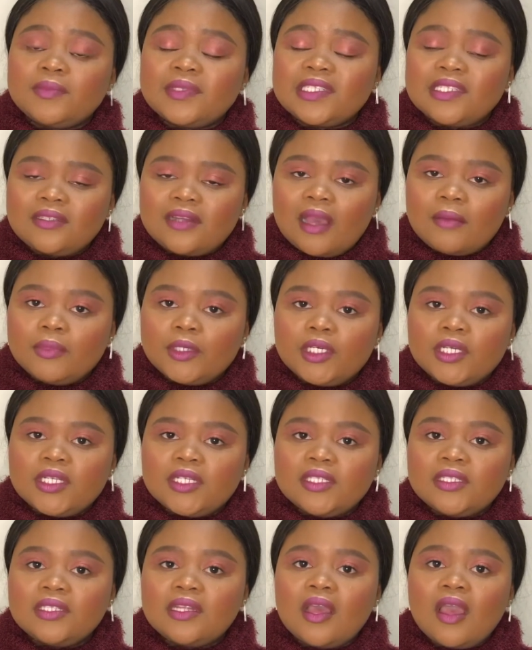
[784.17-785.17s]
style
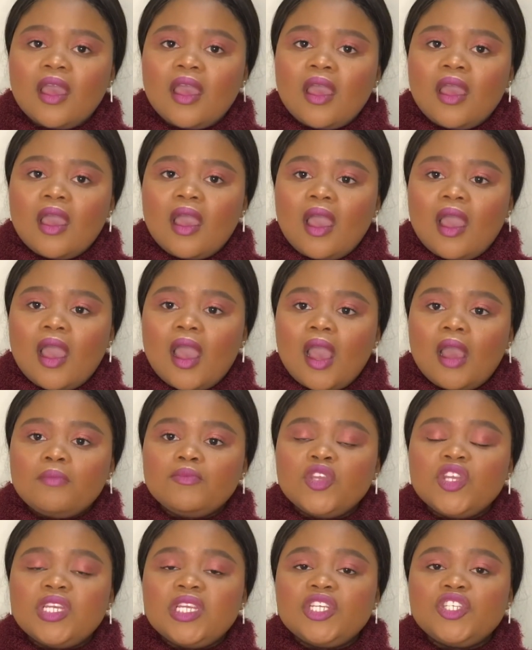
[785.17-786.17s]
because
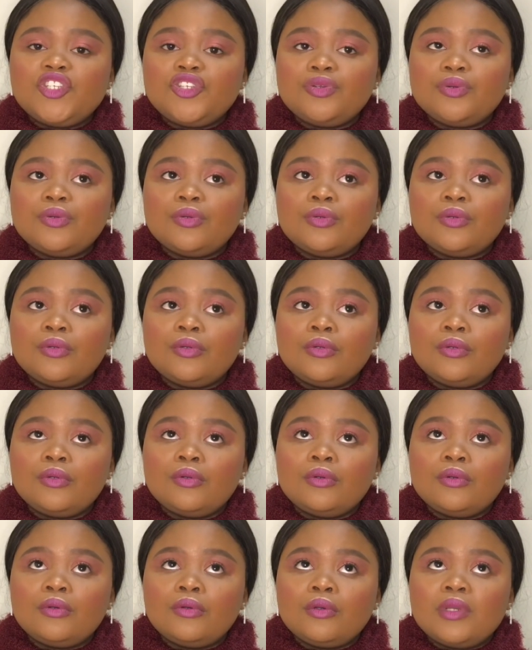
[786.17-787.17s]
you need to,
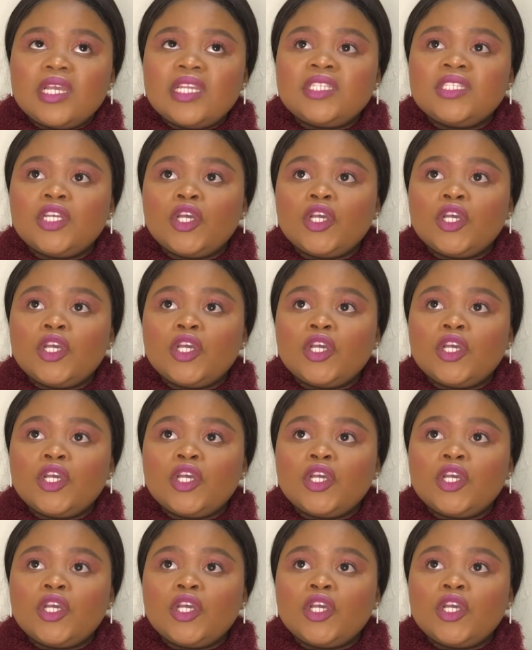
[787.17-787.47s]
it's